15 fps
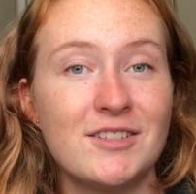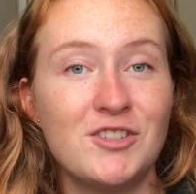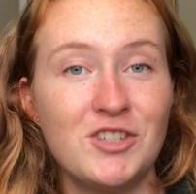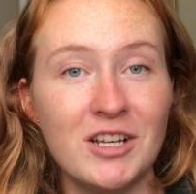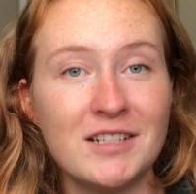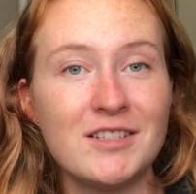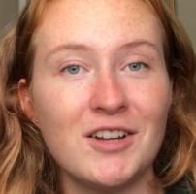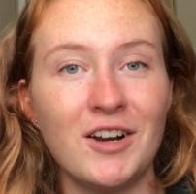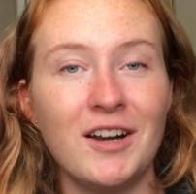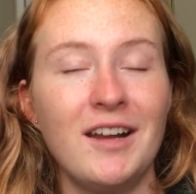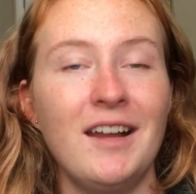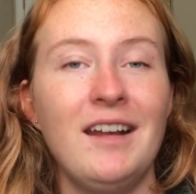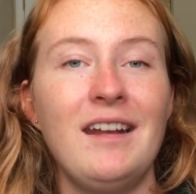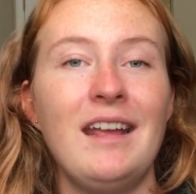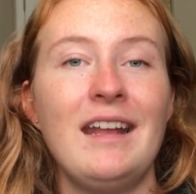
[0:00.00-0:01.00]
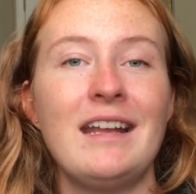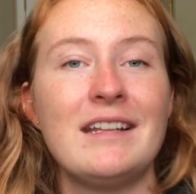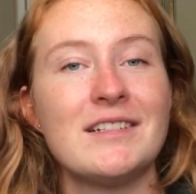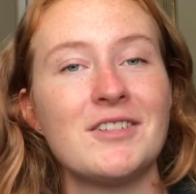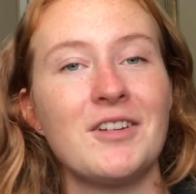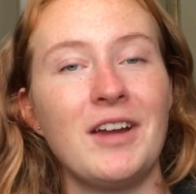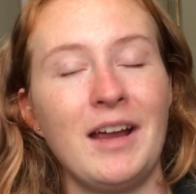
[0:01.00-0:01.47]
just started an
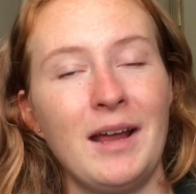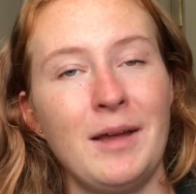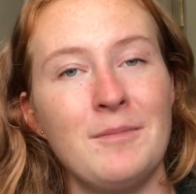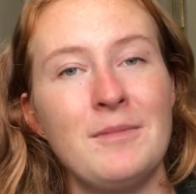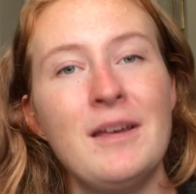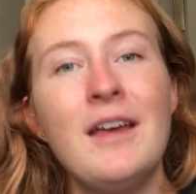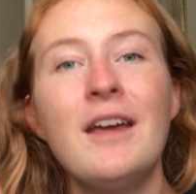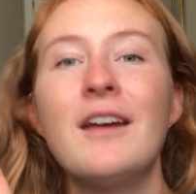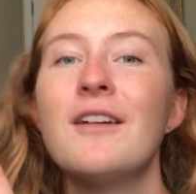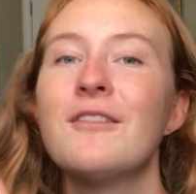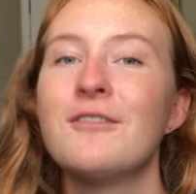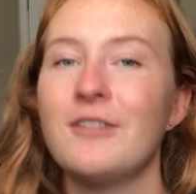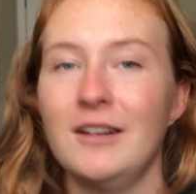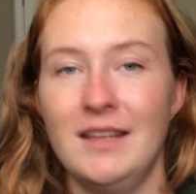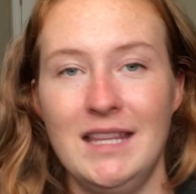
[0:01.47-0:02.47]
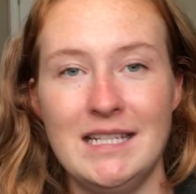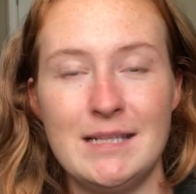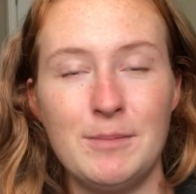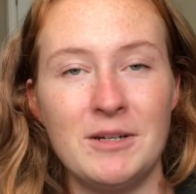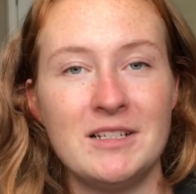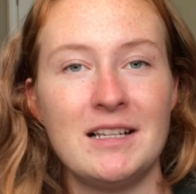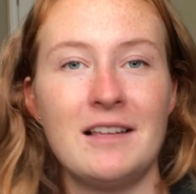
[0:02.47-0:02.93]
Instagram for
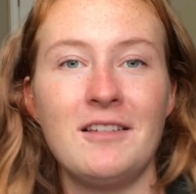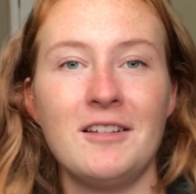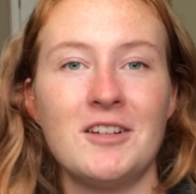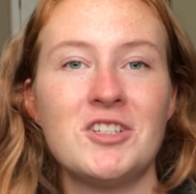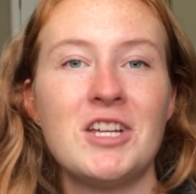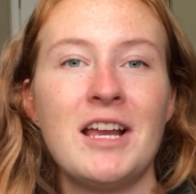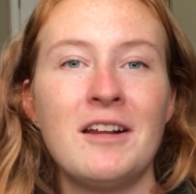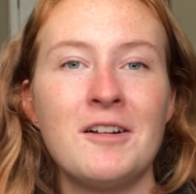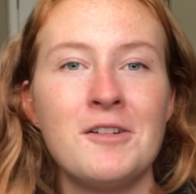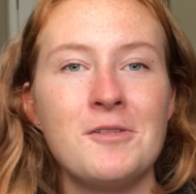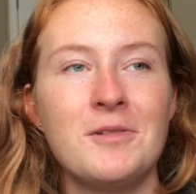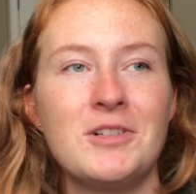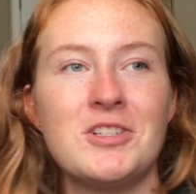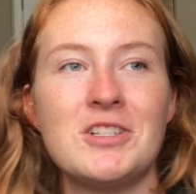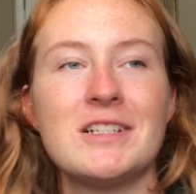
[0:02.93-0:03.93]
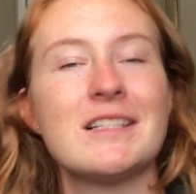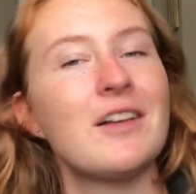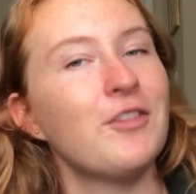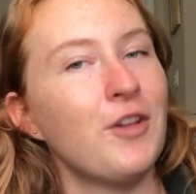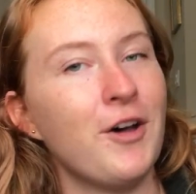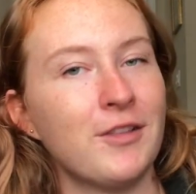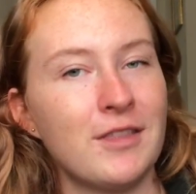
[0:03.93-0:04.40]
this particular channel, which is
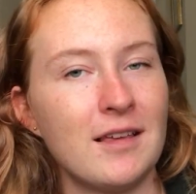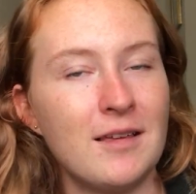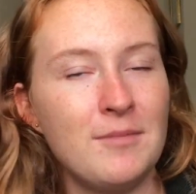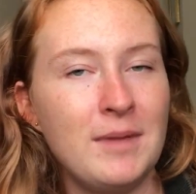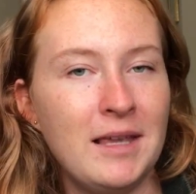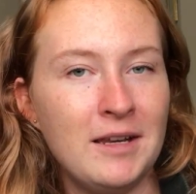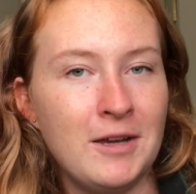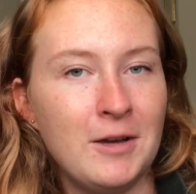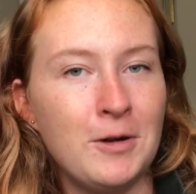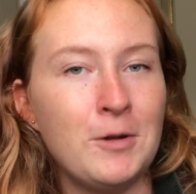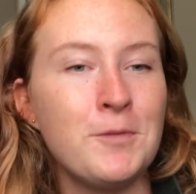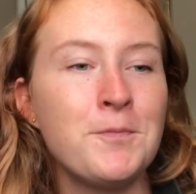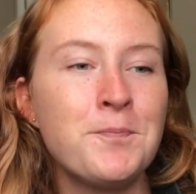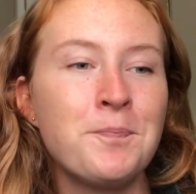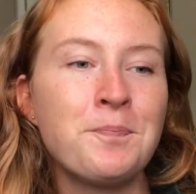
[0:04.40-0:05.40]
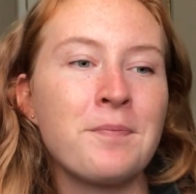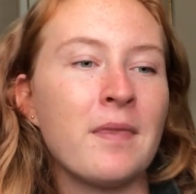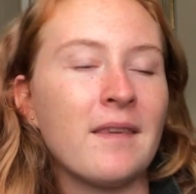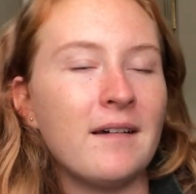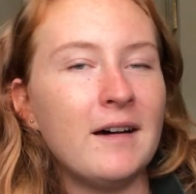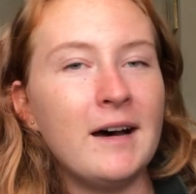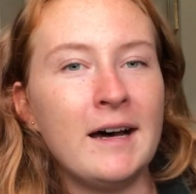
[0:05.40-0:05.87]
Along the Camino.
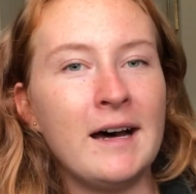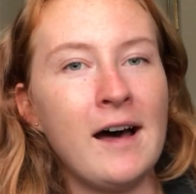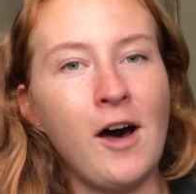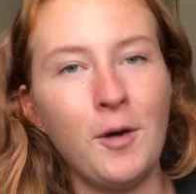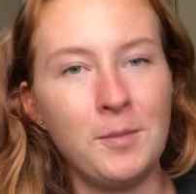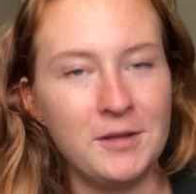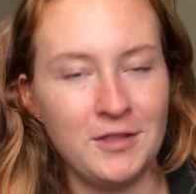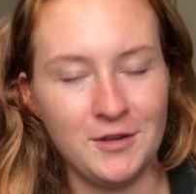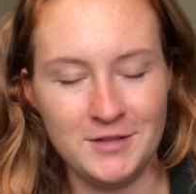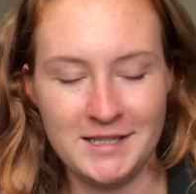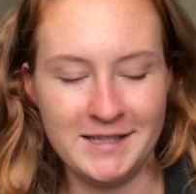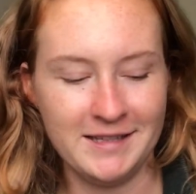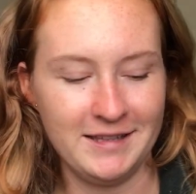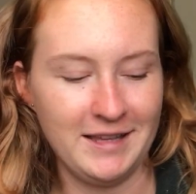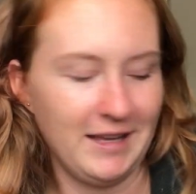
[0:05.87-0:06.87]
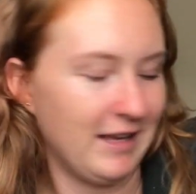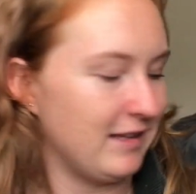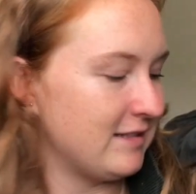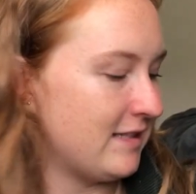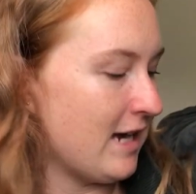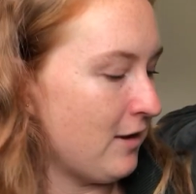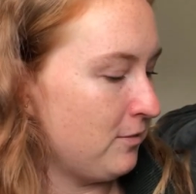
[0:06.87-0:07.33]
I'll put those in the link
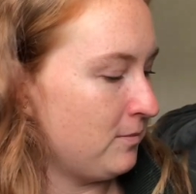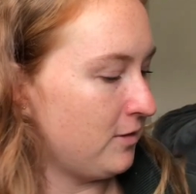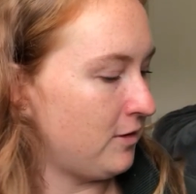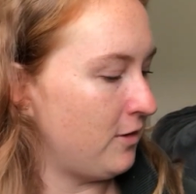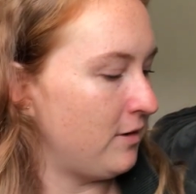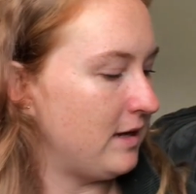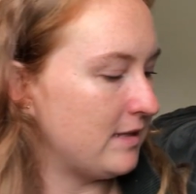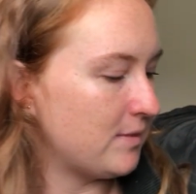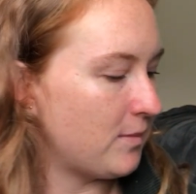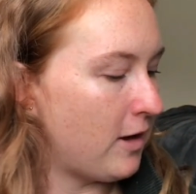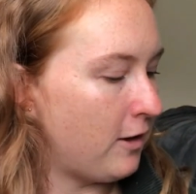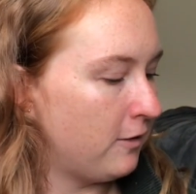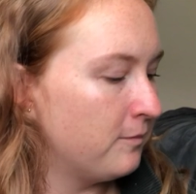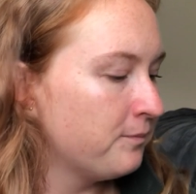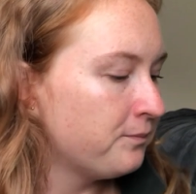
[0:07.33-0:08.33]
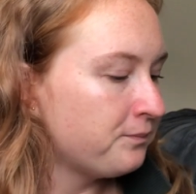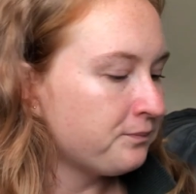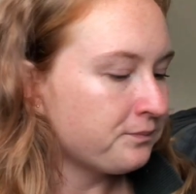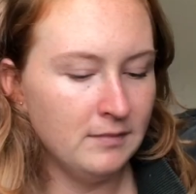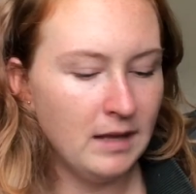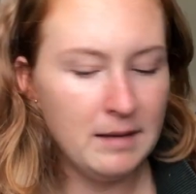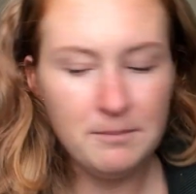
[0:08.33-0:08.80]
down below as well.
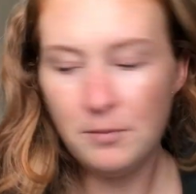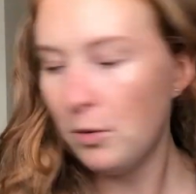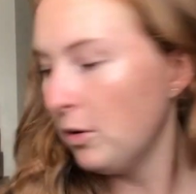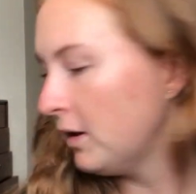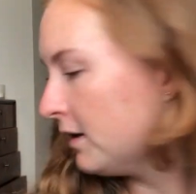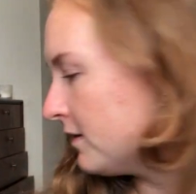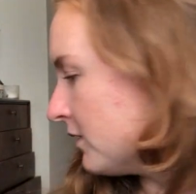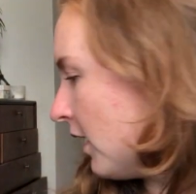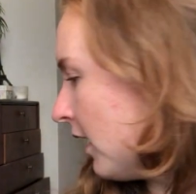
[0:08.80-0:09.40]
Important